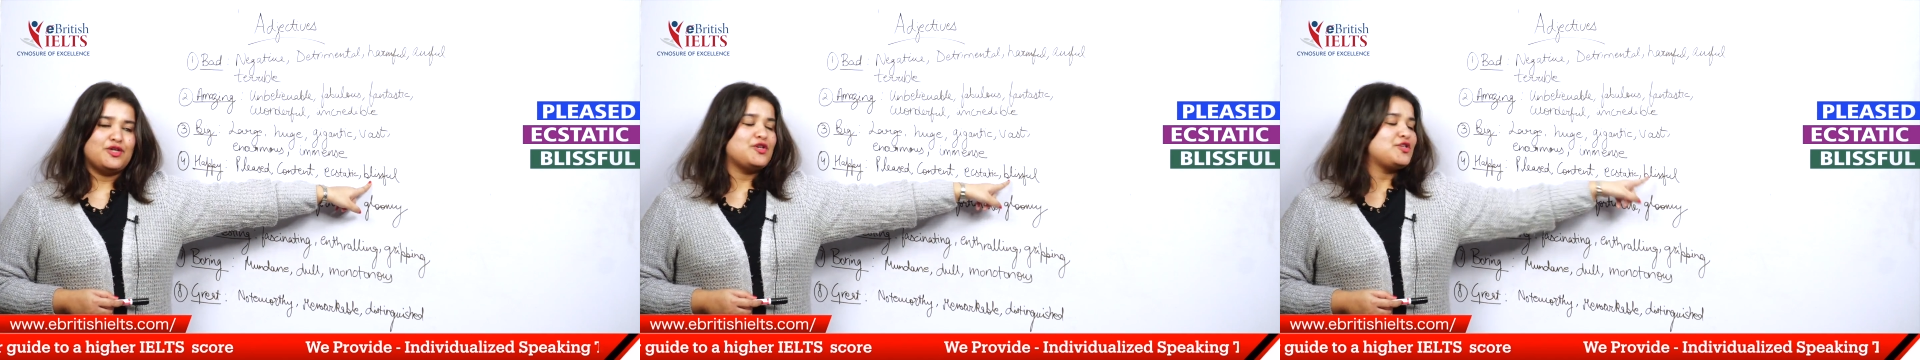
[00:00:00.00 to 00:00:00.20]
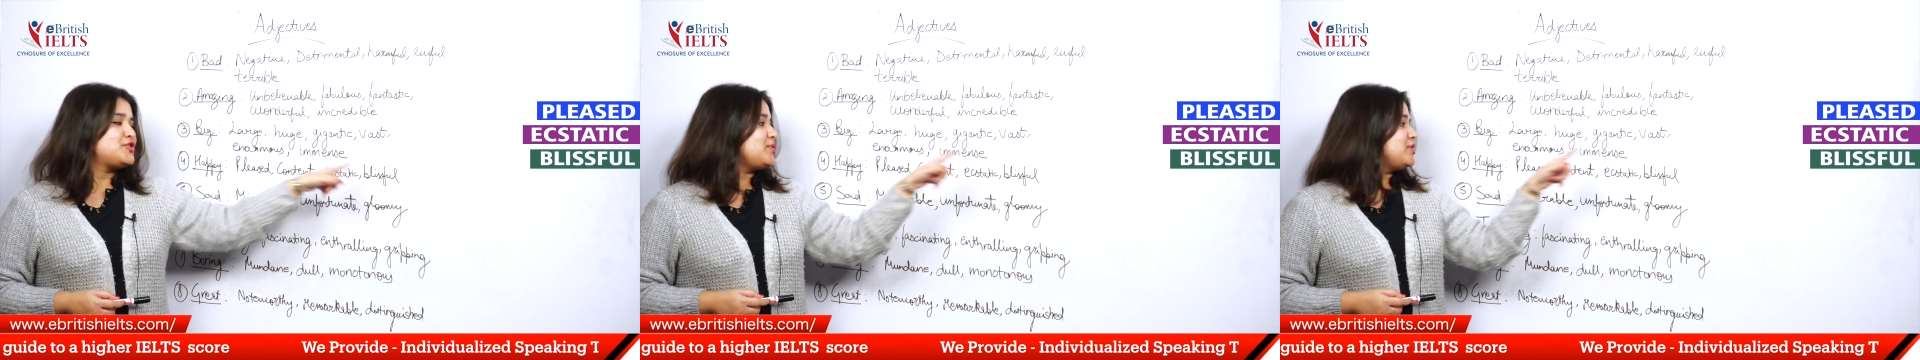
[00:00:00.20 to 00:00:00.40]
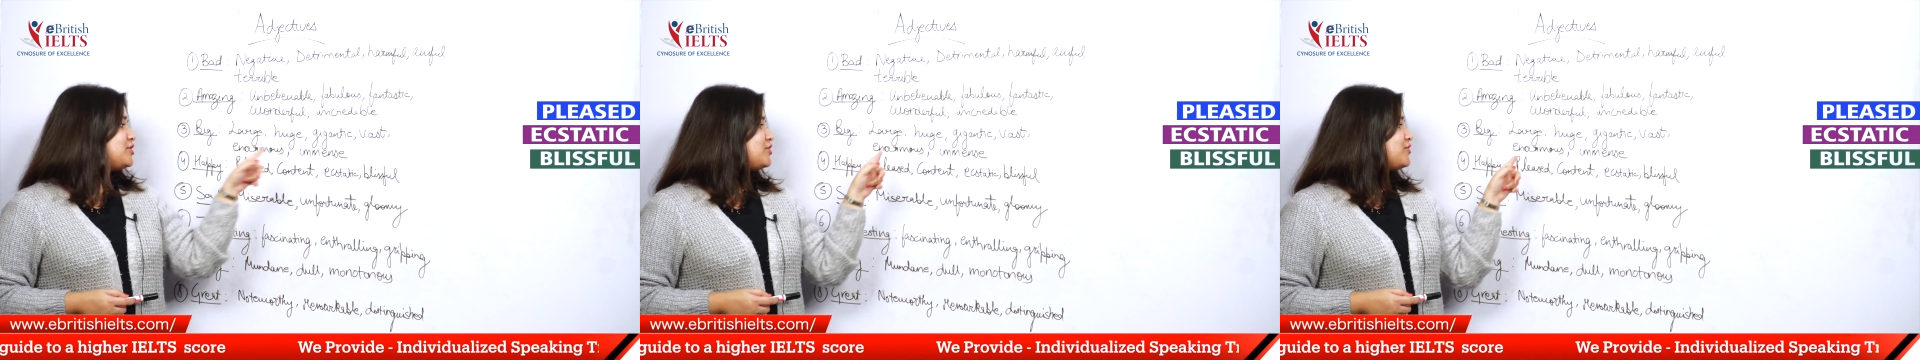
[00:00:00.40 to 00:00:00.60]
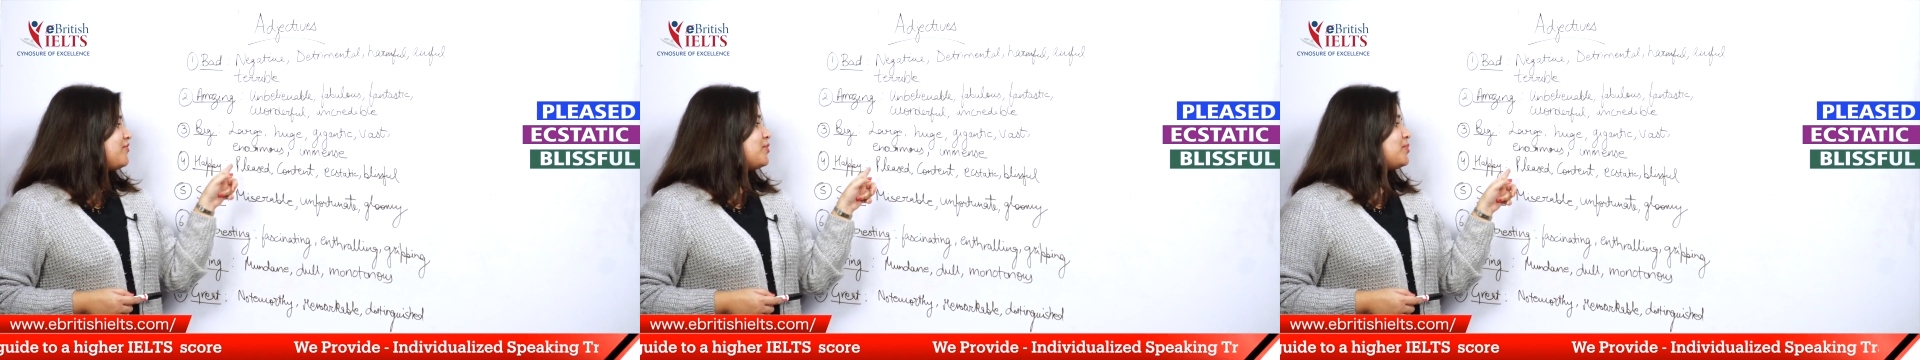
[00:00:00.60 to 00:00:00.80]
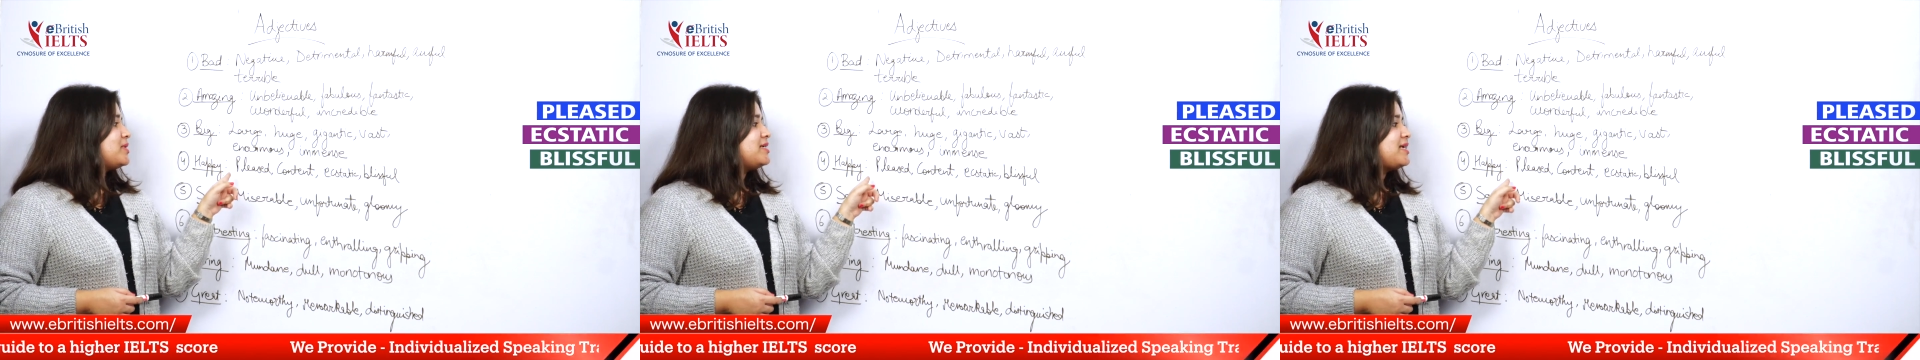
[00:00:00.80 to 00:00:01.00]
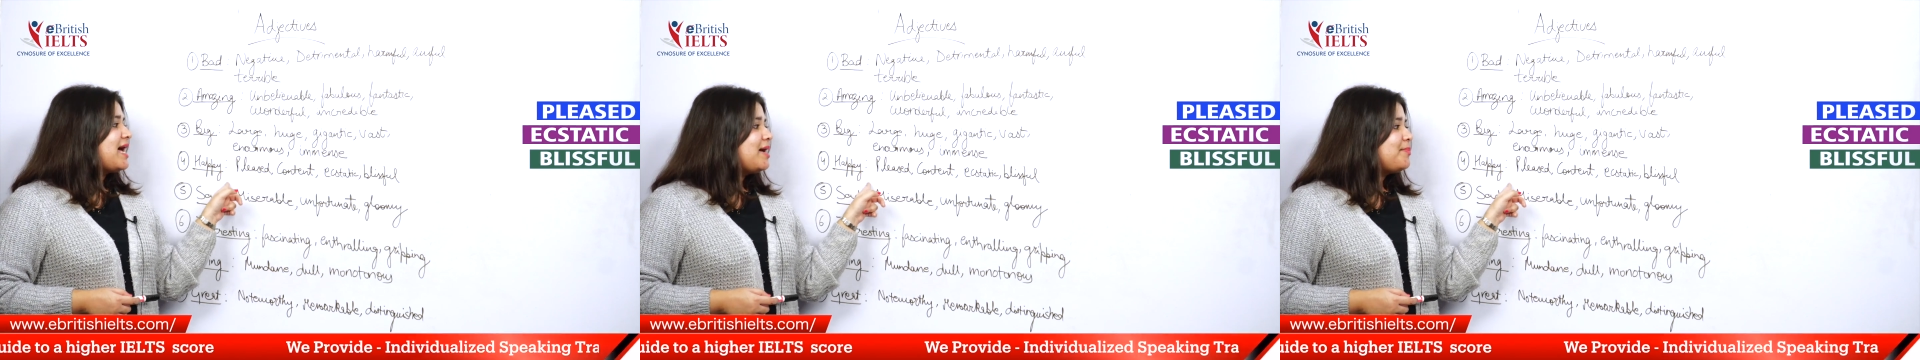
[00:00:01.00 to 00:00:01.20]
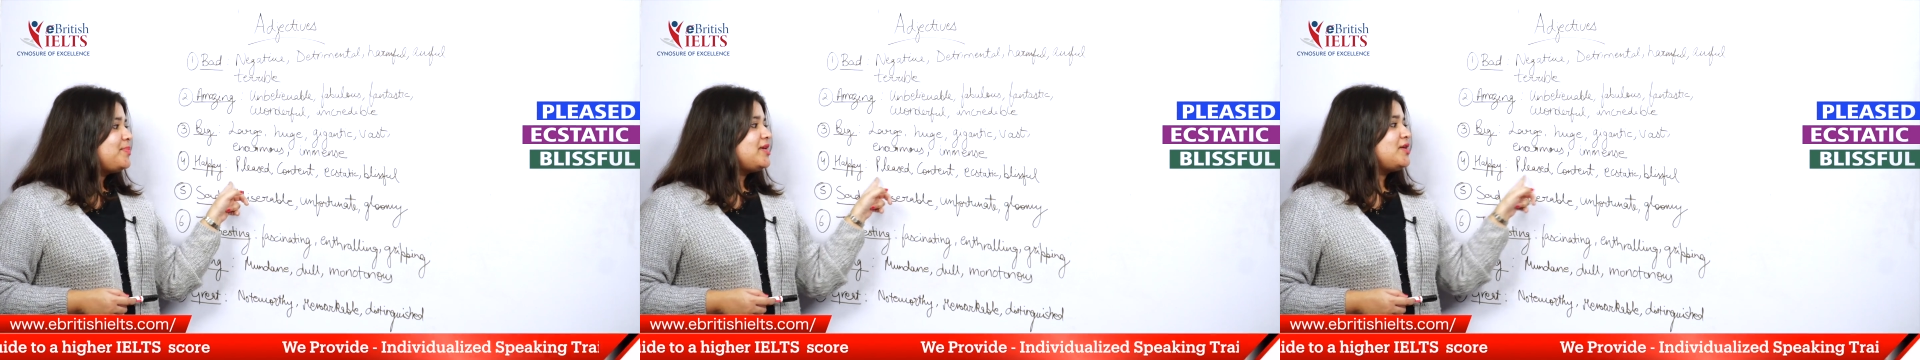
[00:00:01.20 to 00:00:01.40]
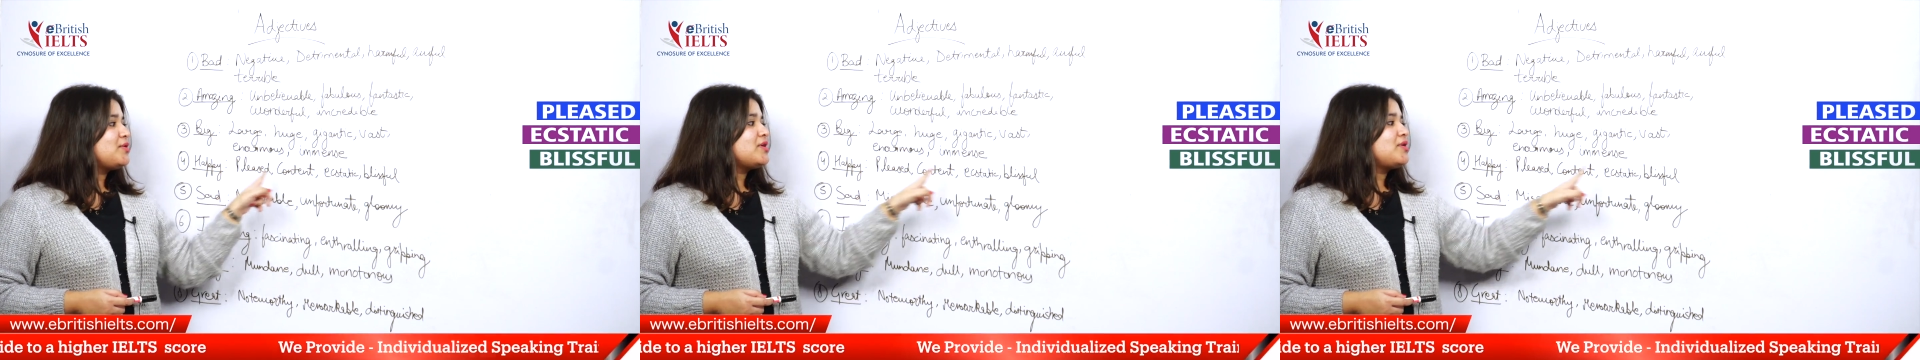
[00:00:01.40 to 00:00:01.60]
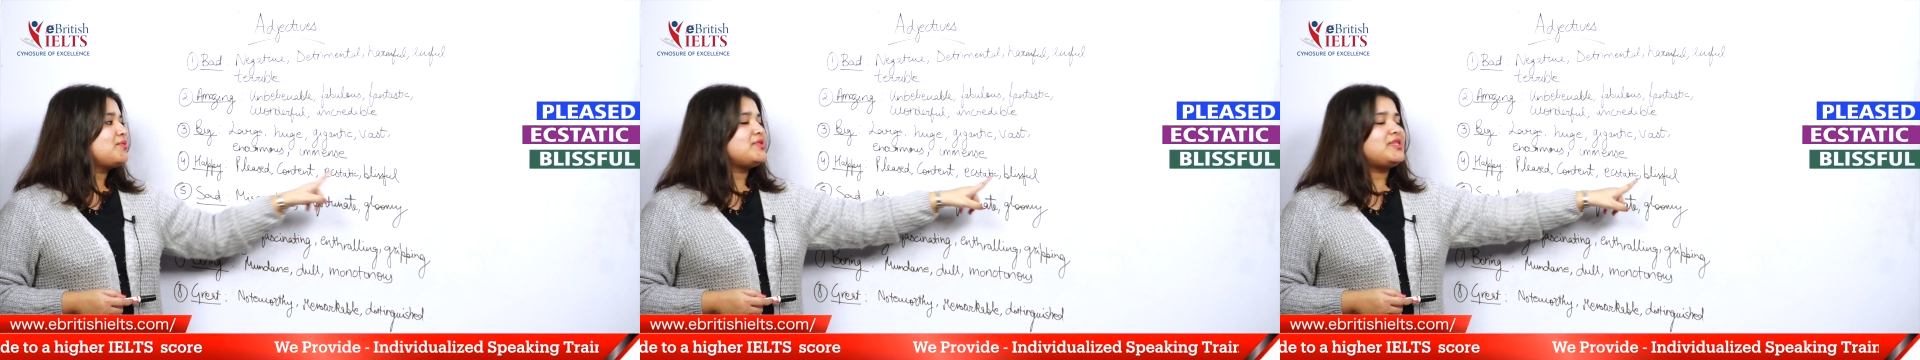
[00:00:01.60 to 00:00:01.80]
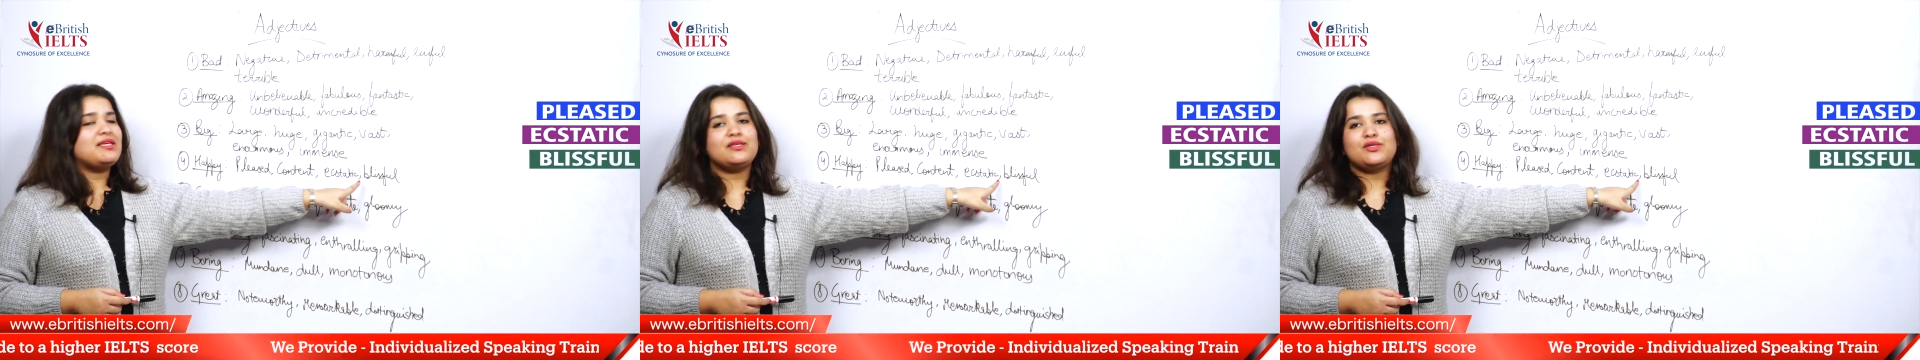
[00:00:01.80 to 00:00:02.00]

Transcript: So instead of the word happy, you can